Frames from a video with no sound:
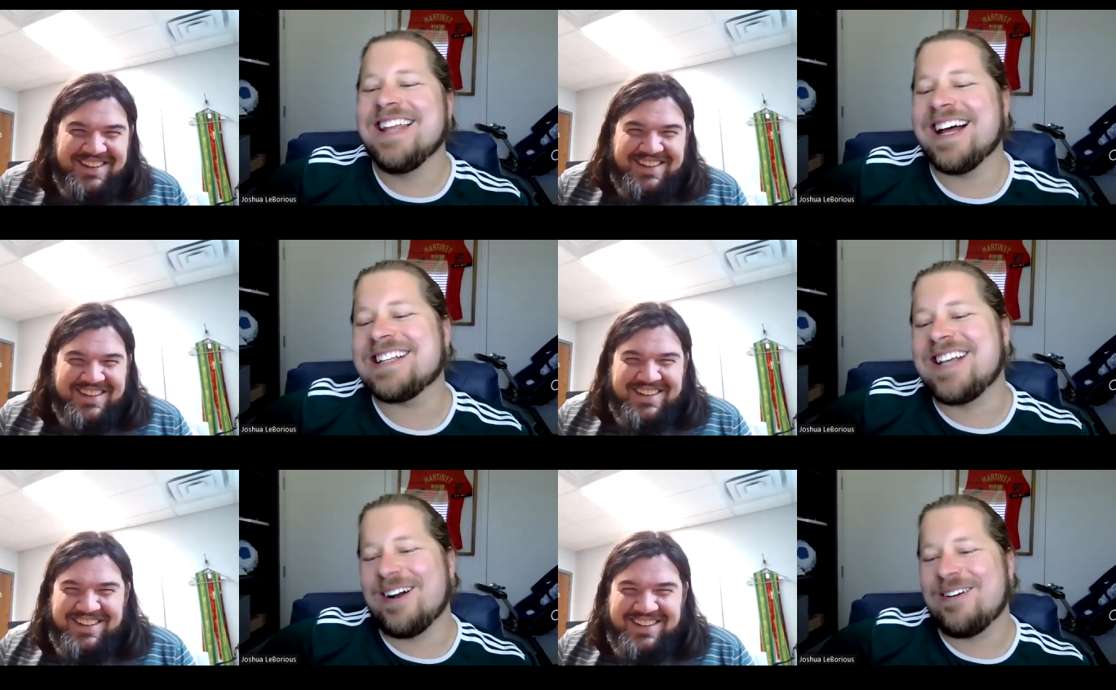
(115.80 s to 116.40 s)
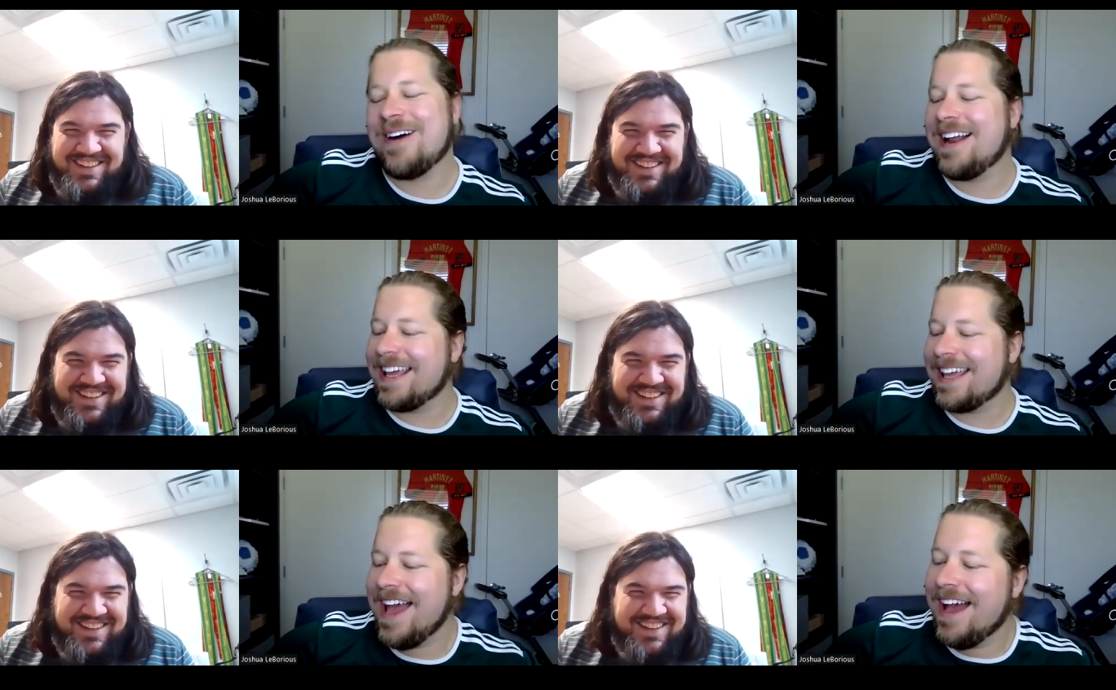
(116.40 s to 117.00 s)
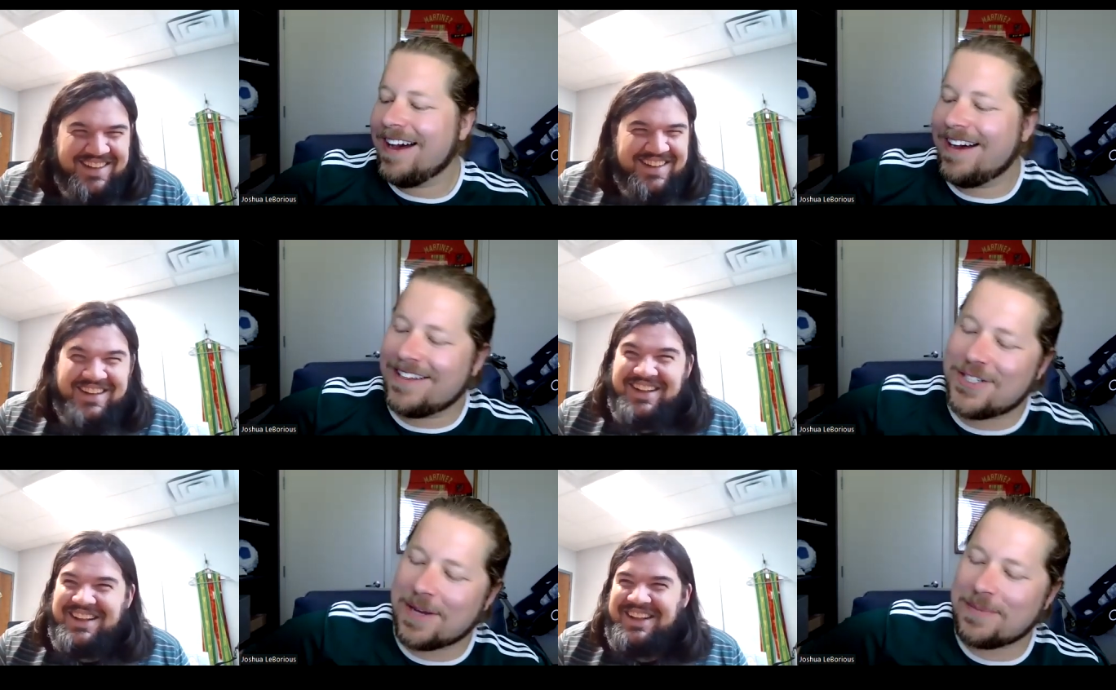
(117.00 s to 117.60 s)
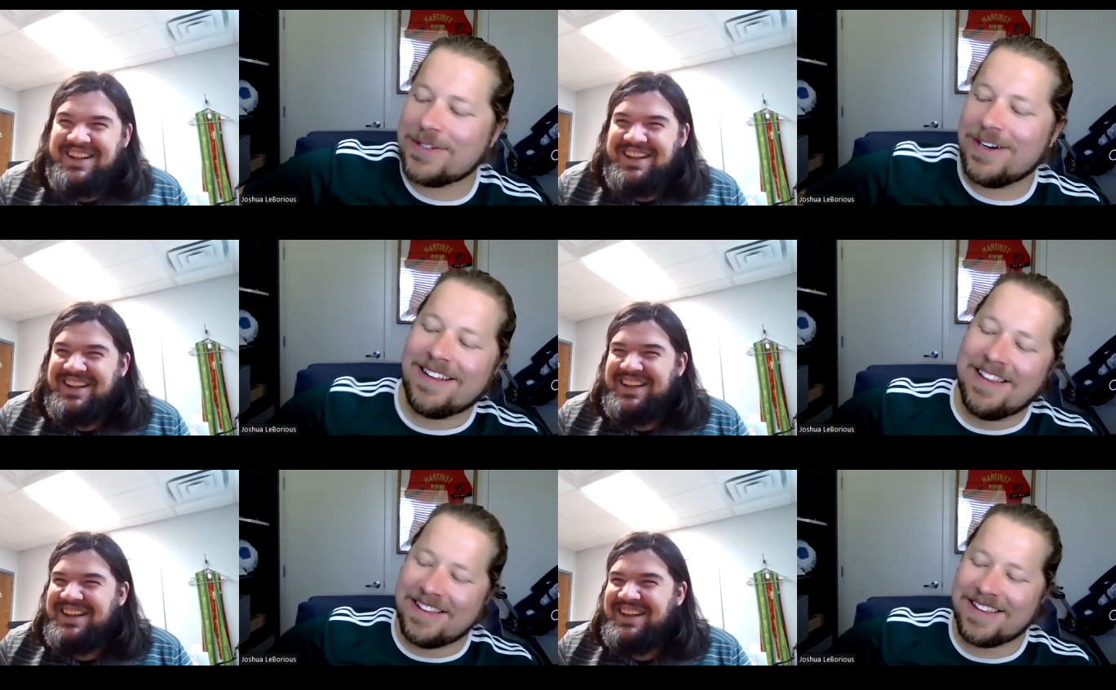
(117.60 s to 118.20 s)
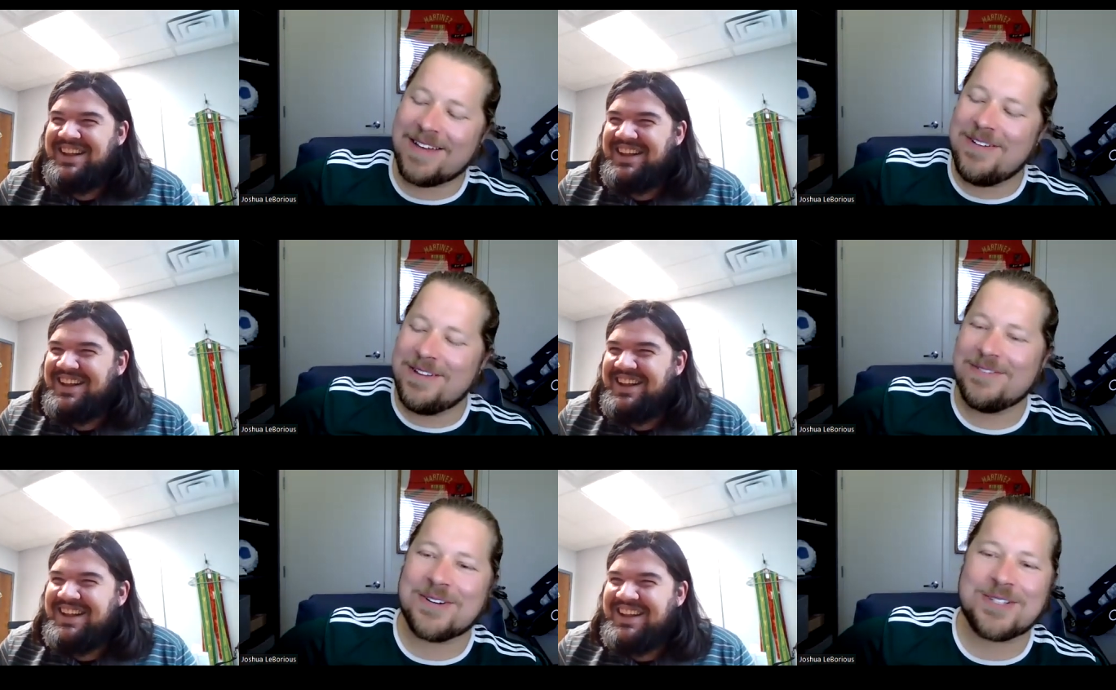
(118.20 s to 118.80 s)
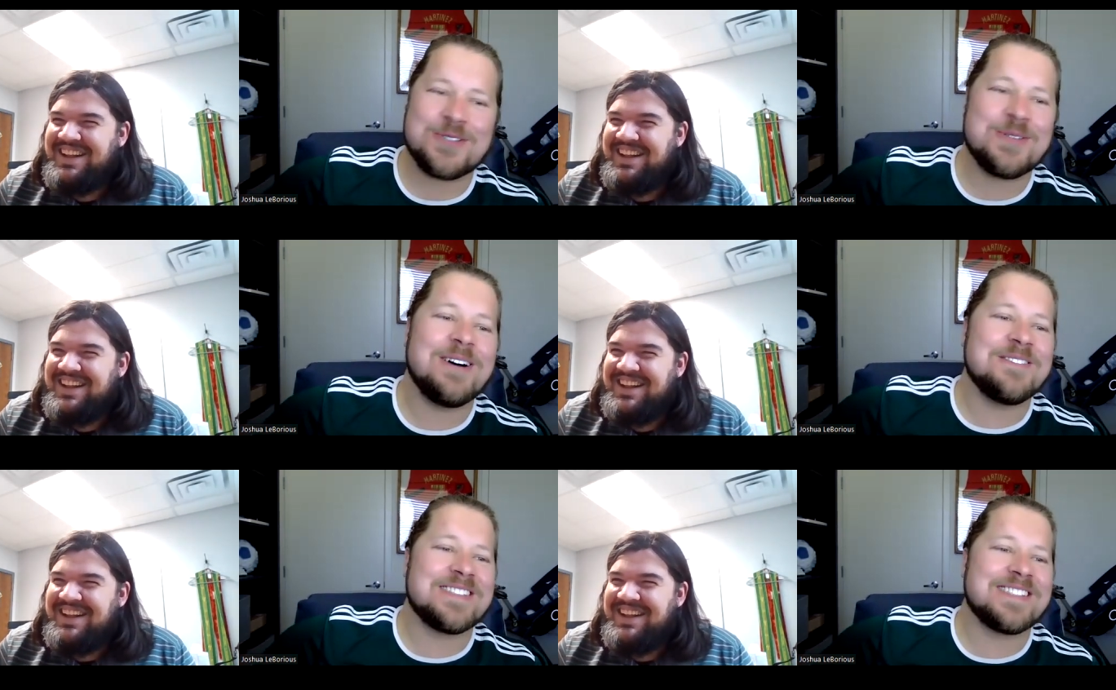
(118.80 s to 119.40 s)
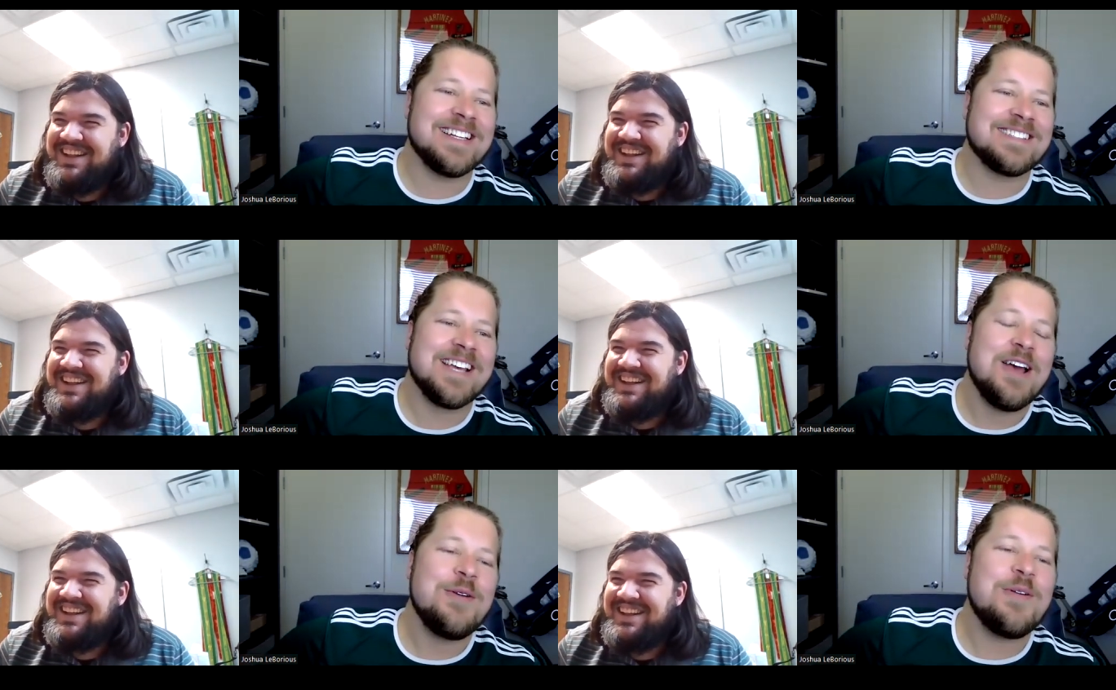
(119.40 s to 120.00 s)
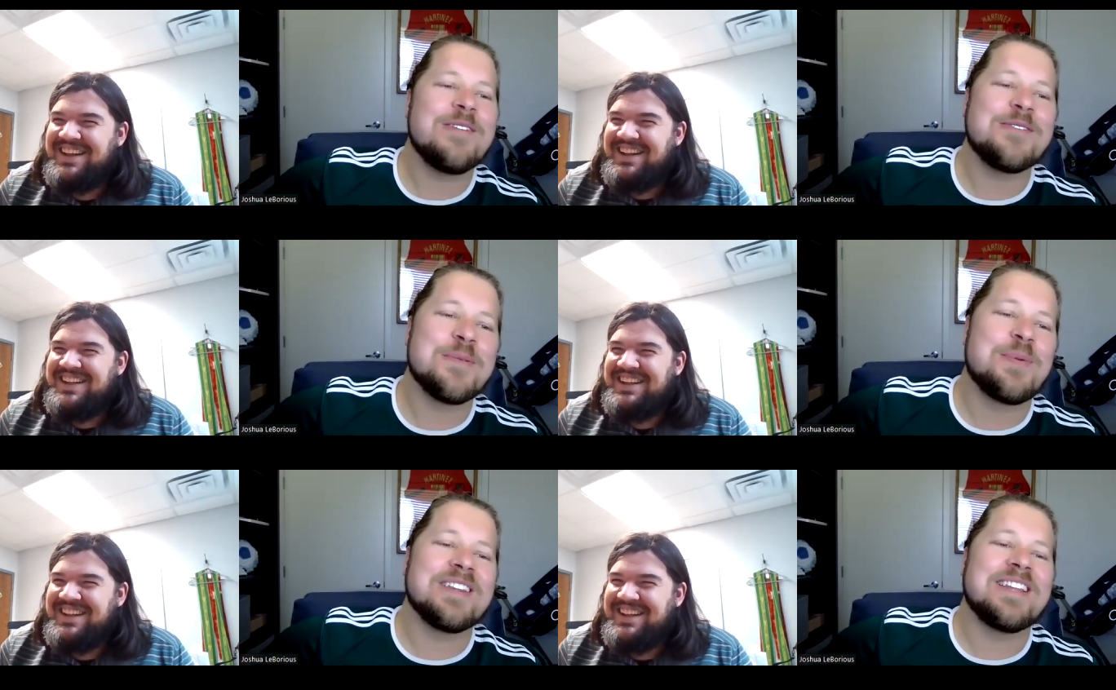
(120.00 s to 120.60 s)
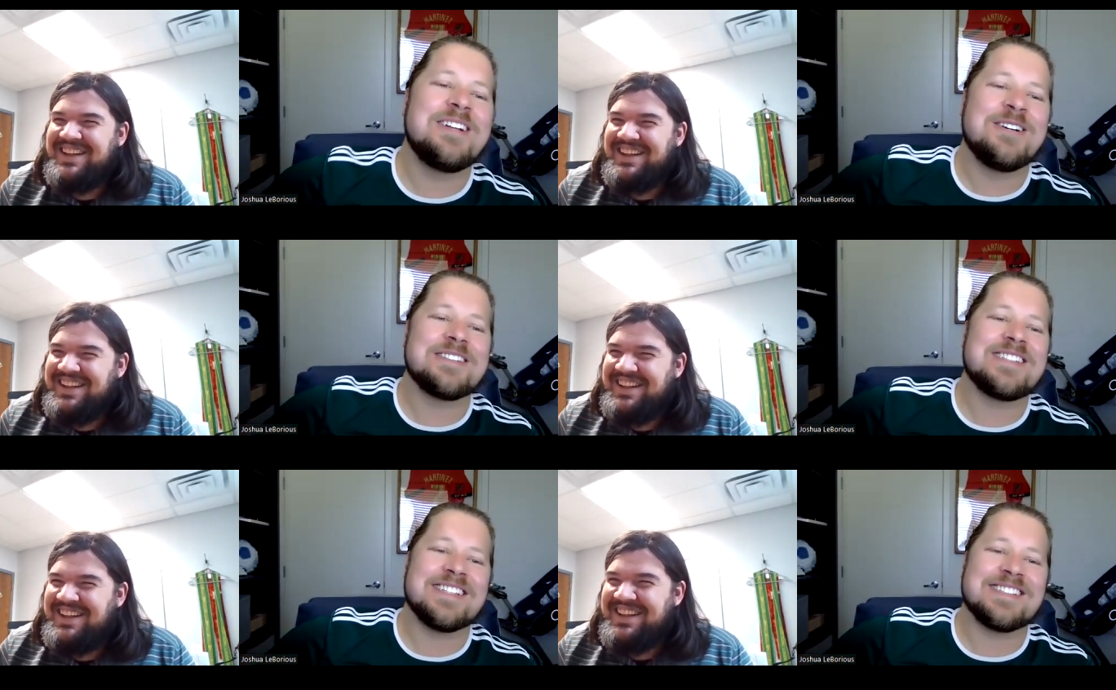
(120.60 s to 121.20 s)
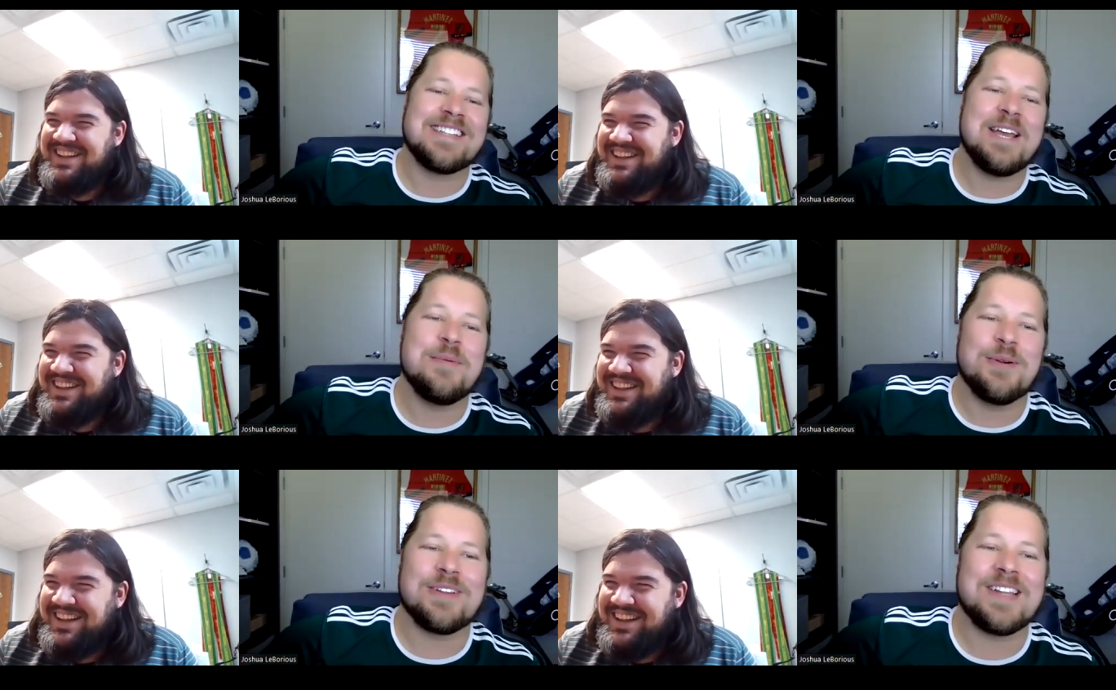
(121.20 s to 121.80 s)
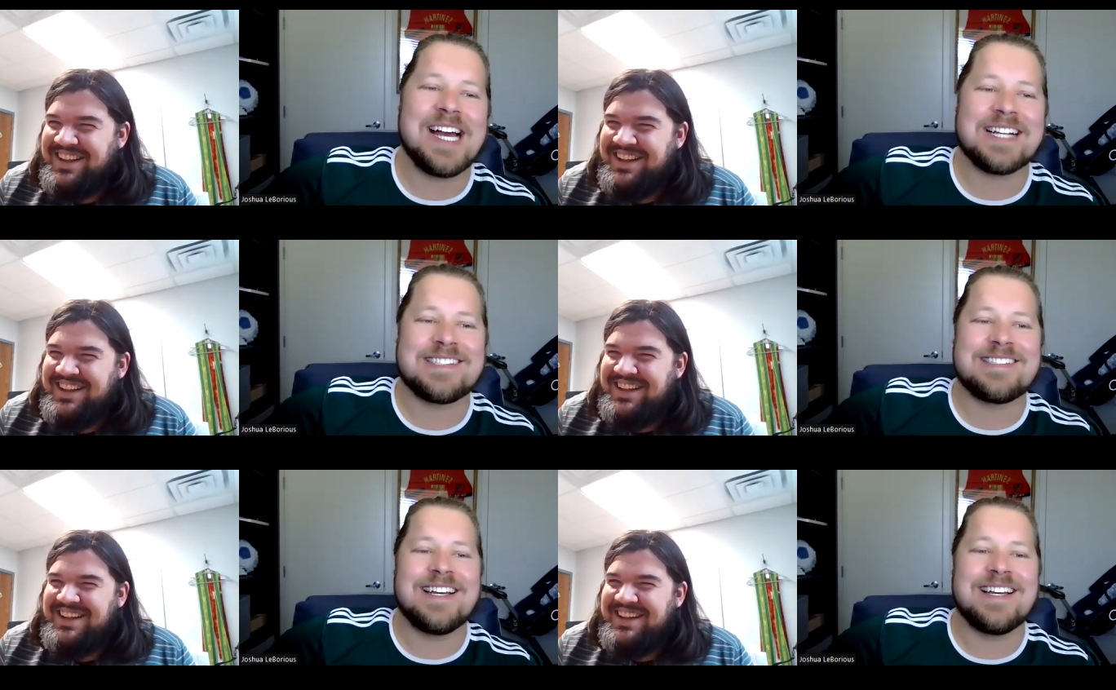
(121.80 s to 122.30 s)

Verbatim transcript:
Speaker 1: That's ironic. Uh, chapter 11, verse 12 says, Whoever belittles his neighbor lacks